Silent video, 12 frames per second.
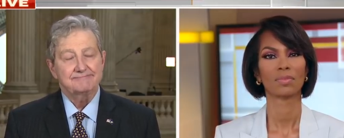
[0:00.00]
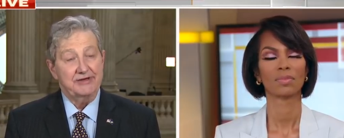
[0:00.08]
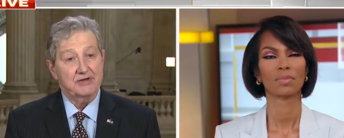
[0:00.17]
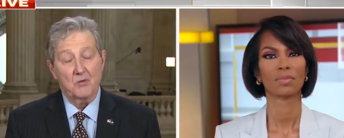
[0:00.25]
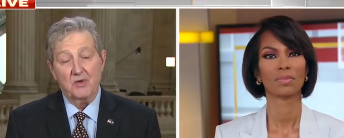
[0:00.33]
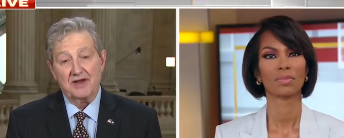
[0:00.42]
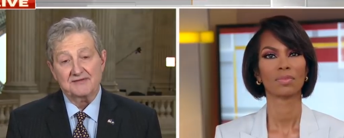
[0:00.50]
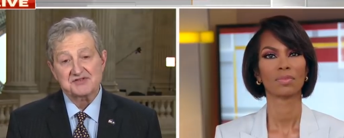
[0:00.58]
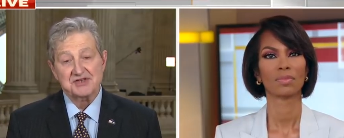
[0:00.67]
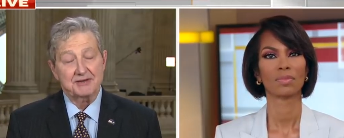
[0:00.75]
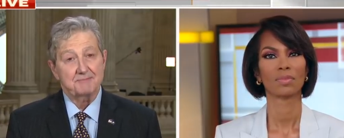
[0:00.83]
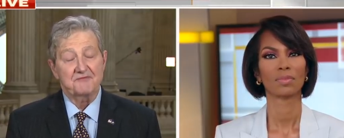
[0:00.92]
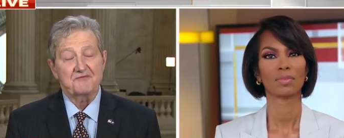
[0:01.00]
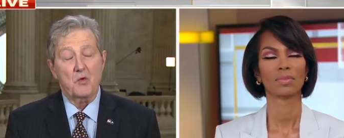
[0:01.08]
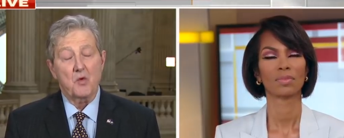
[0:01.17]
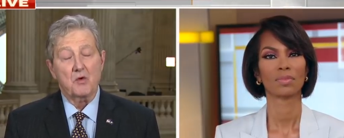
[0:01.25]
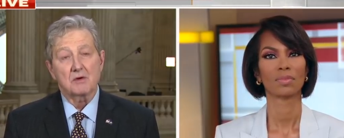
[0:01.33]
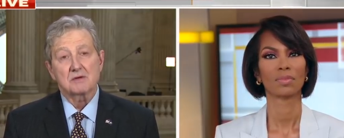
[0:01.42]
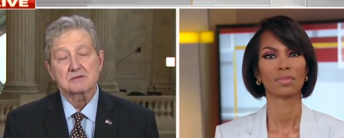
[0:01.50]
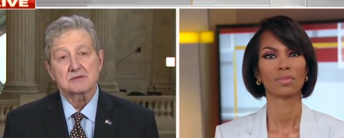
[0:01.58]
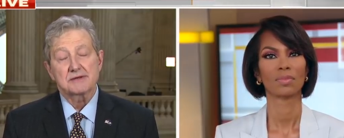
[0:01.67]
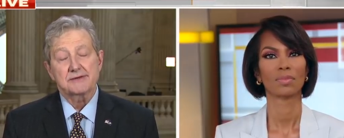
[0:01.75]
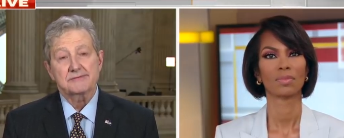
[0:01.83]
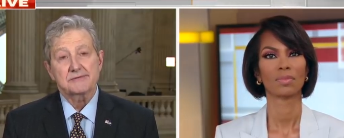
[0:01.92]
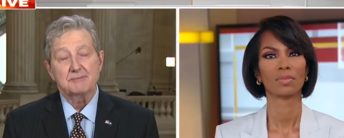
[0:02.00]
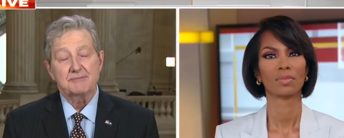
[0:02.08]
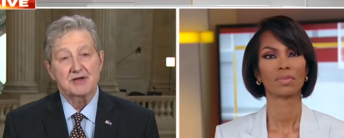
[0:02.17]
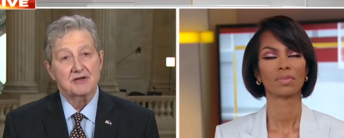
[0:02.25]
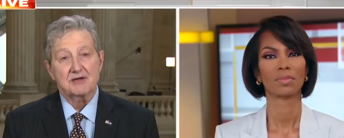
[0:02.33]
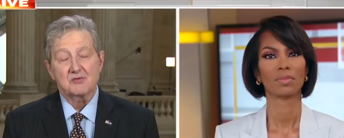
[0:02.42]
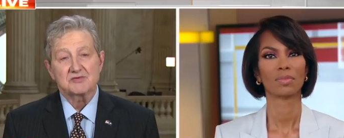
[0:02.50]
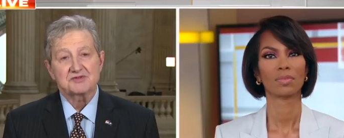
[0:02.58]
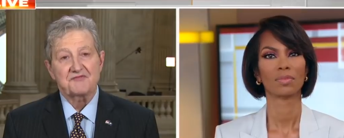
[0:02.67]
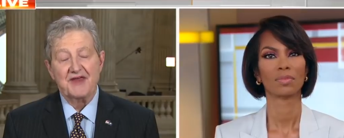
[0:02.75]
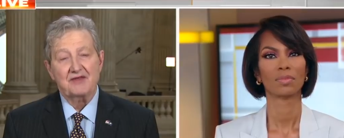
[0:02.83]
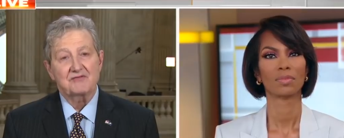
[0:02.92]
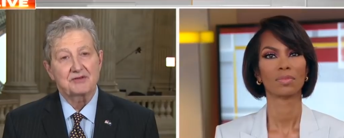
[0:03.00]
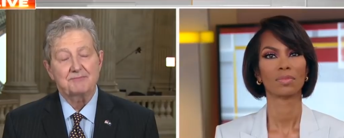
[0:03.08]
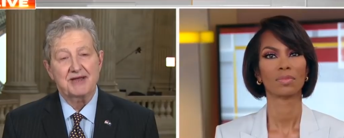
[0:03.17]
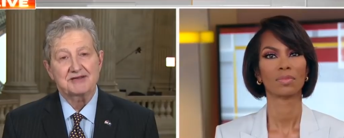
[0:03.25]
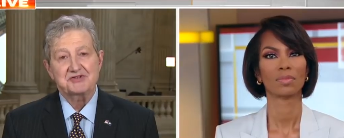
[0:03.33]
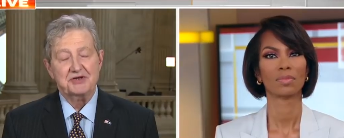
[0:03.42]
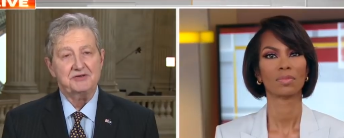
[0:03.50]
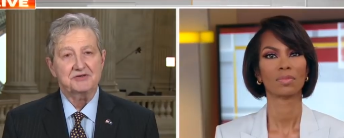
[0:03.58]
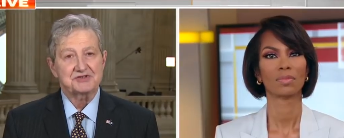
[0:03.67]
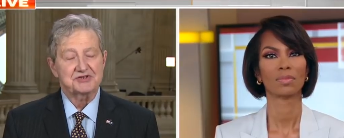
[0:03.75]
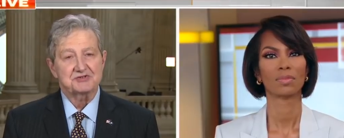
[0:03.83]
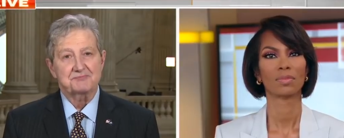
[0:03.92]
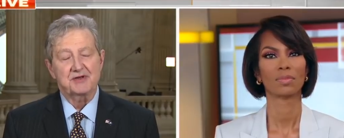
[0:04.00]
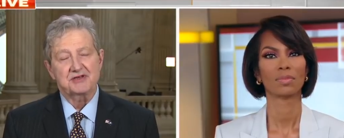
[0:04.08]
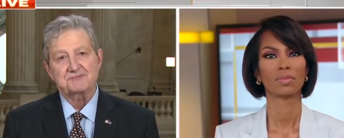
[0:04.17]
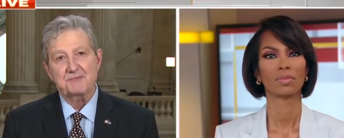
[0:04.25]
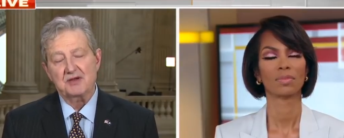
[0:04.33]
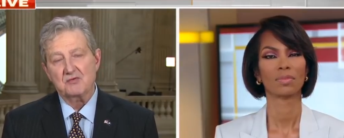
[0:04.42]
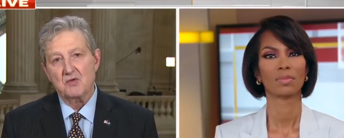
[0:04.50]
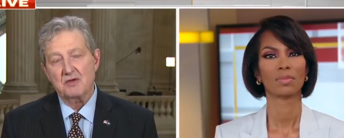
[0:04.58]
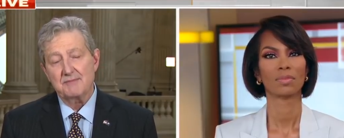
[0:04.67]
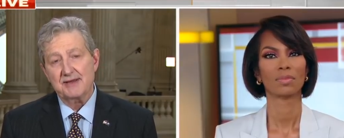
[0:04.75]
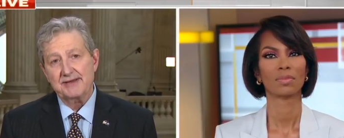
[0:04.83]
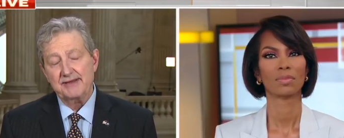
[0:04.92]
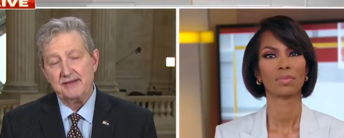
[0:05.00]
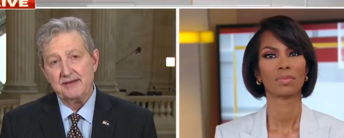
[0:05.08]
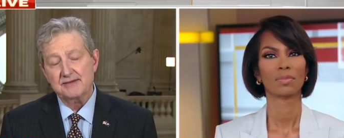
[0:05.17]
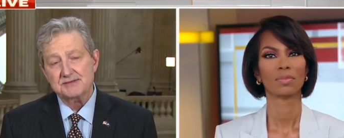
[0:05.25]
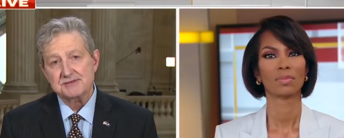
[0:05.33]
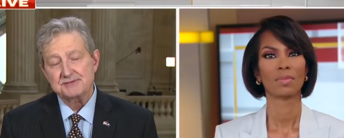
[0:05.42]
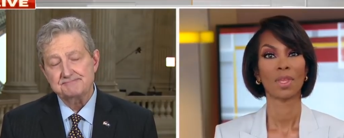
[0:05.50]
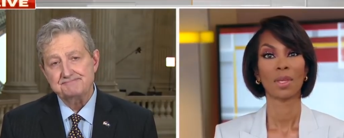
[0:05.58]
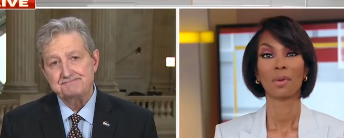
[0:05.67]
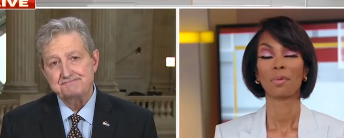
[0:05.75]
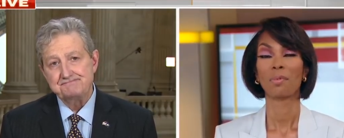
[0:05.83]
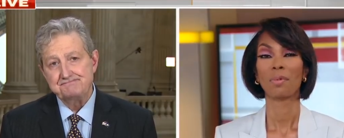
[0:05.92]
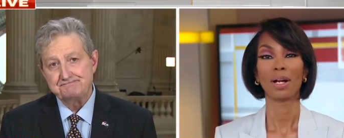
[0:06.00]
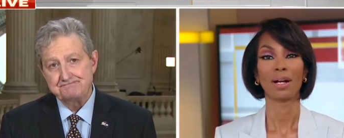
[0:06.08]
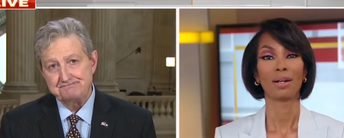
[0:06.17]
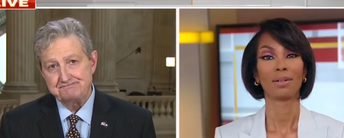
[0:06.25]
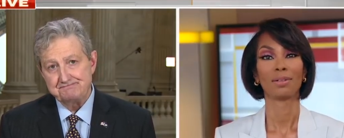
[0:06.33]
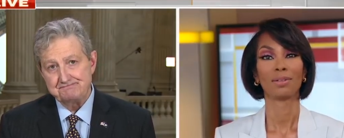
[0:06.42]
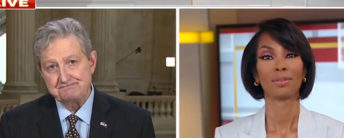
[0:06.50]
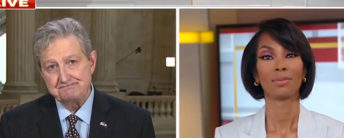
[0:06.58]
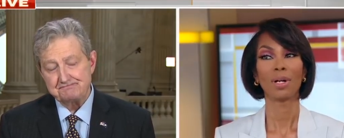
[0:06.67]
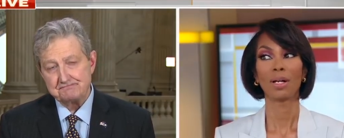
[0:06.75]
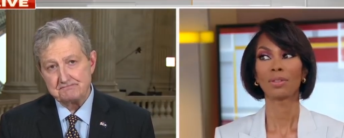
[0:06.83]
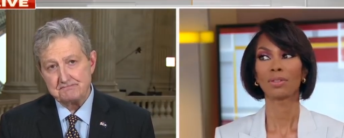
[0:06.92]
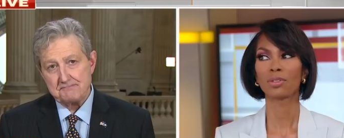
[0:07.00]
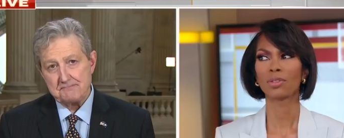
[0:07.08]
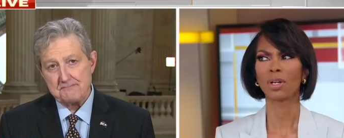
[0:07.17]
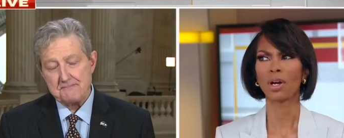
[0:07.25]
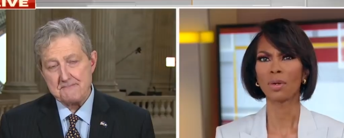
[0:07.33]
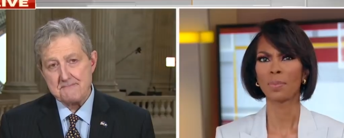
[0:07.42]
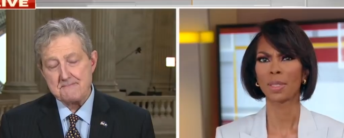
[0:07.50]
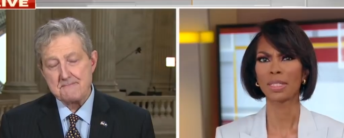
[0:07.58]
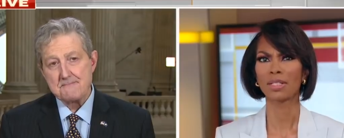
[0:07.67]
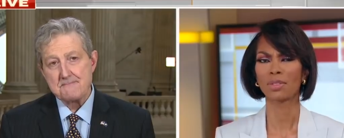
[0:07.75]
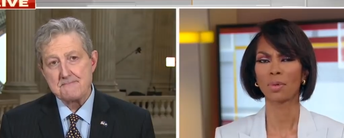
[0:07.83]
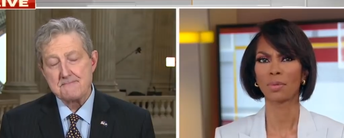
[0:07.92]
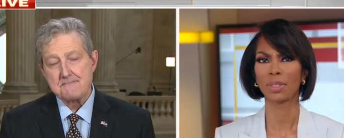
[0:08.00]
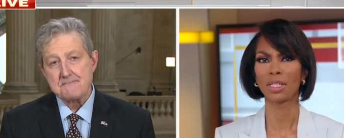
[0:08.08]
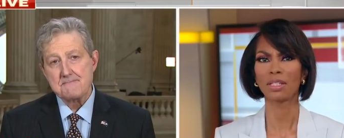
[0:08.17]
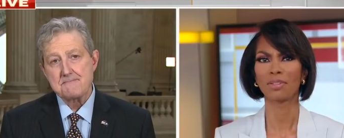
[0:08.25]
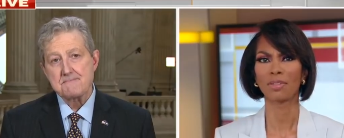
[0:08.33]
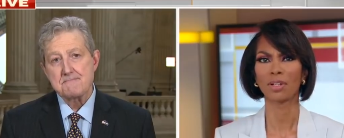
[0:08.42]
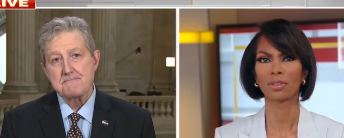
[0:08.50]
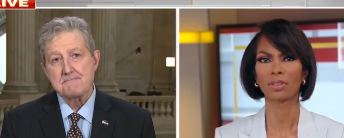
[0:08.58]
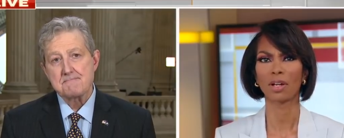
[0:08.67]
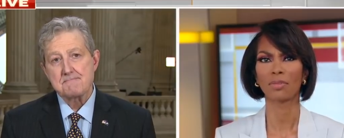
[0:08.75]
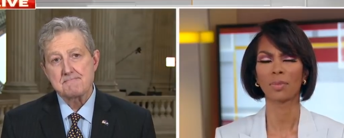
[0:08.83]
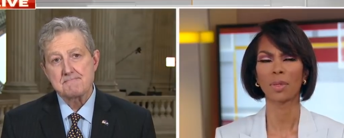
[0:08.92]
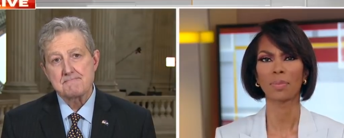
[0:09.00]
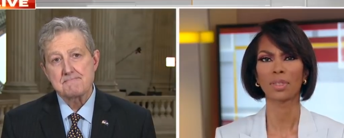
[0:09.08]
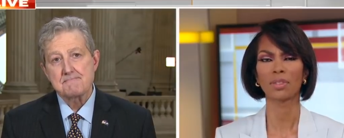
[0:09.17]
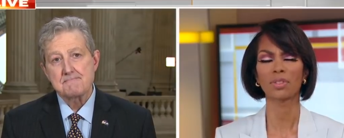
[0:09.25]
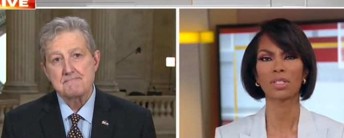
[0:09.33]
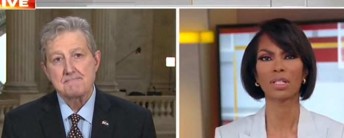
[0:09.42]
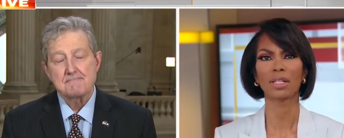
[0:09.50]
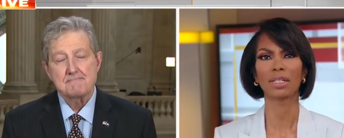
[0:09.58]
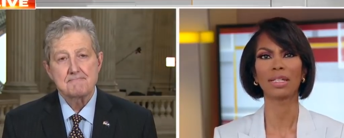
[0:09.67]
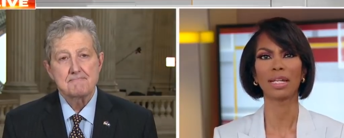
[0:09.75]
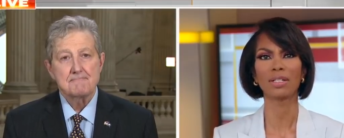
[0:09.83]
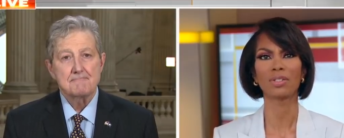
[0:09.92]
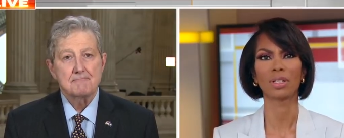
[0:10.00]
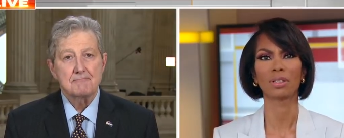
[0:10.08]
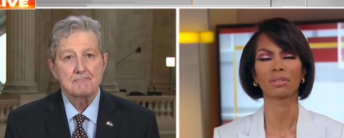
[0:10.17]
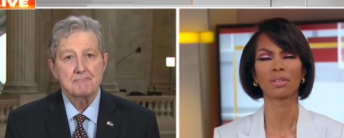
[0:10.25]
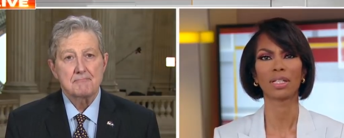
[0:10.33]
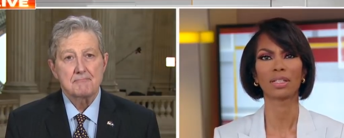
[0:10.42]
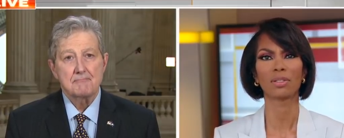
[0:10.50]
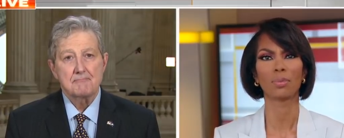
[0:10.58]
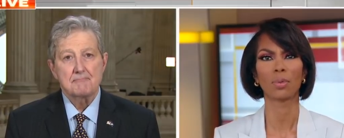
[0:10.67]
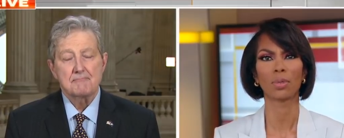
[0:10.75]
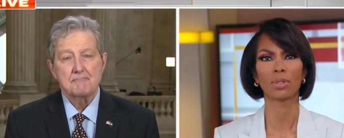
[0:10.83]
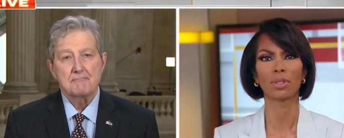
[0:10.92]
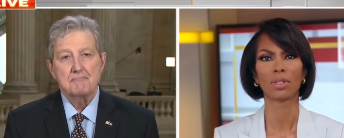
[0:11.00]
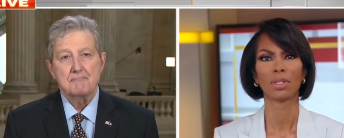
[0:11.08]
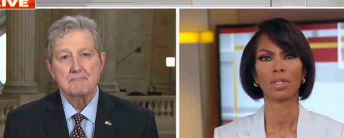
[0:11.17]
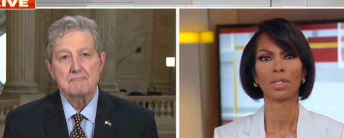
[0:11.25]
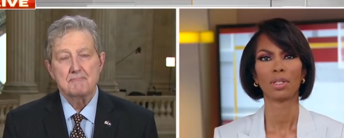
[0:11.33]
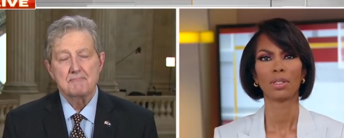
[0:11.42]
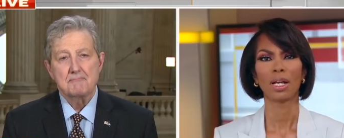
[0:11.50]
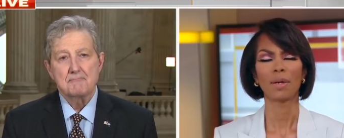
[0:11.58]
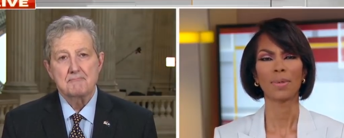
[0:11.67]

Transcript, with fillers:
Speaker 1: you know, what I've said before. You know, America was founded by geniuses, but it's being run by idiots.
Speaker 2: Wow. Well, there are places where we need the federal government, but they're just not engaging, like at the border. How